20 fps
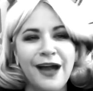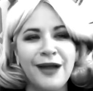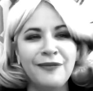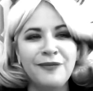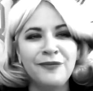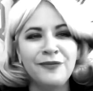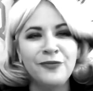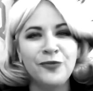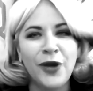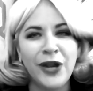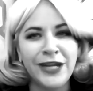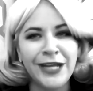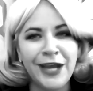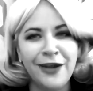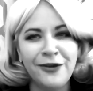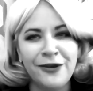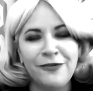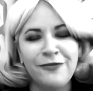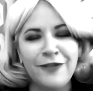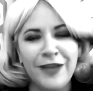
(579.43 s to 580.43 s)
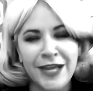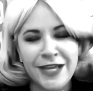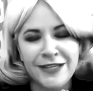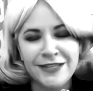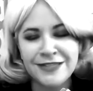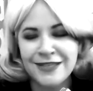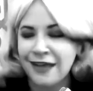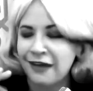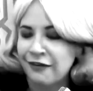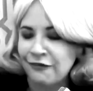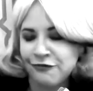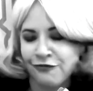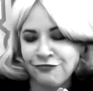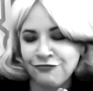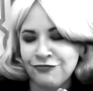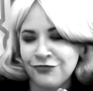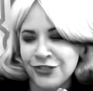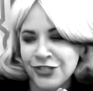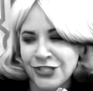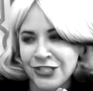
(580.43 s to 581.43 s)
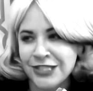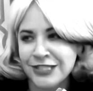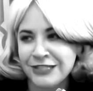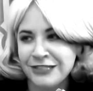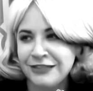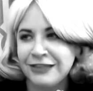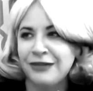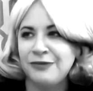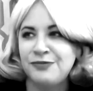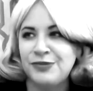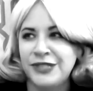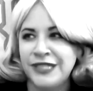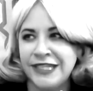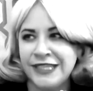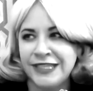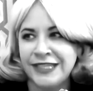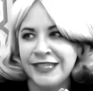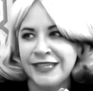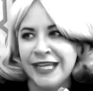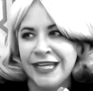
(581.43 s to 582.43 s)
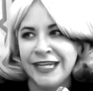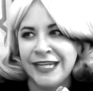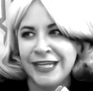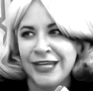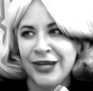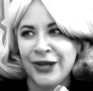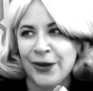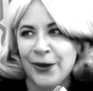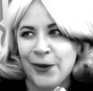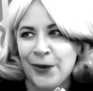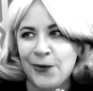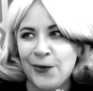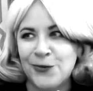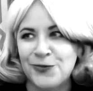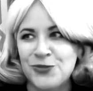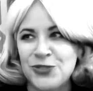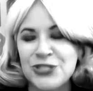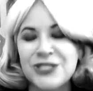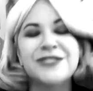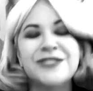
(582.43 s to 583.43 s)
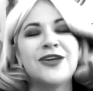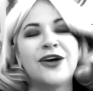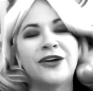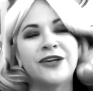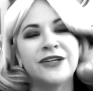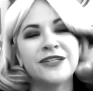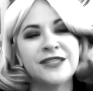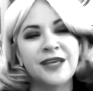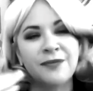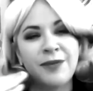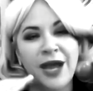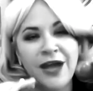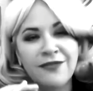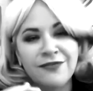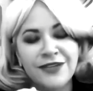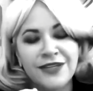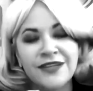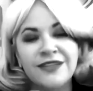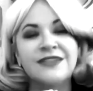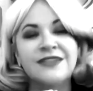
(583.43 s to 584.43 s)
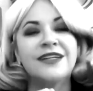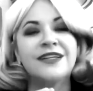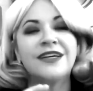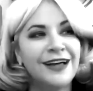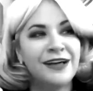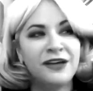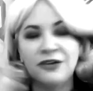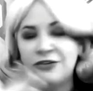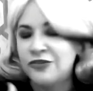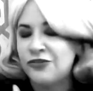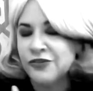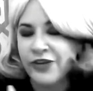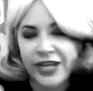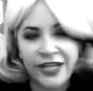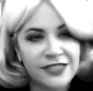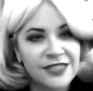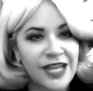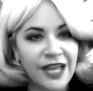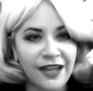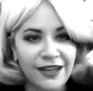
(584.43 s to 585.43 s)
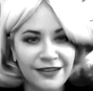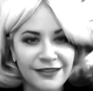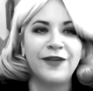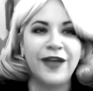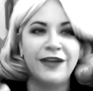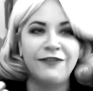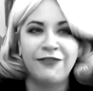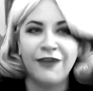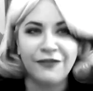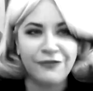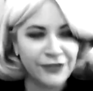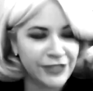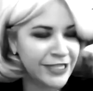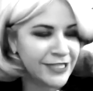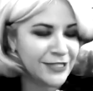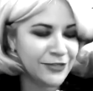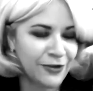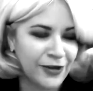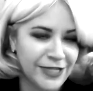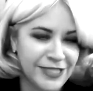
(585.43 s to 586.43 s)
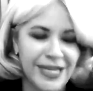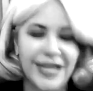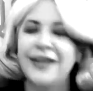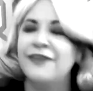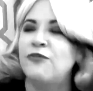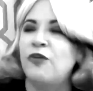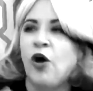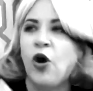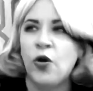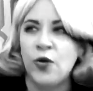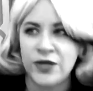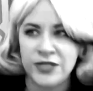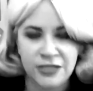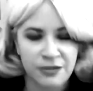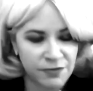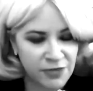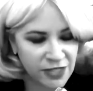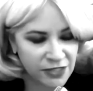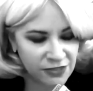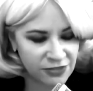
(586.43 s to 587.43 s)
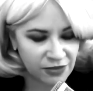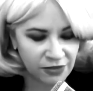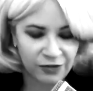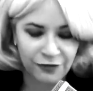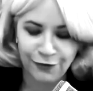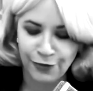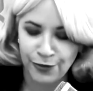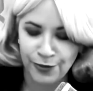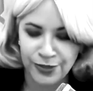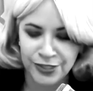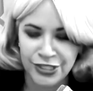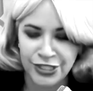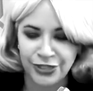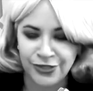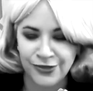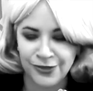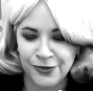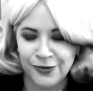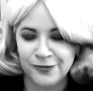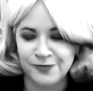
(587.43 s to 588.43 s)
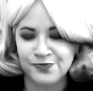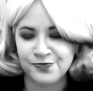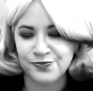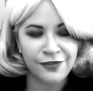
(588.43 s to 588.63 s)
I'm right now in a phase of just completely letting go, just as long as I'm having a great day. If every day is a great day, always something to look forward to.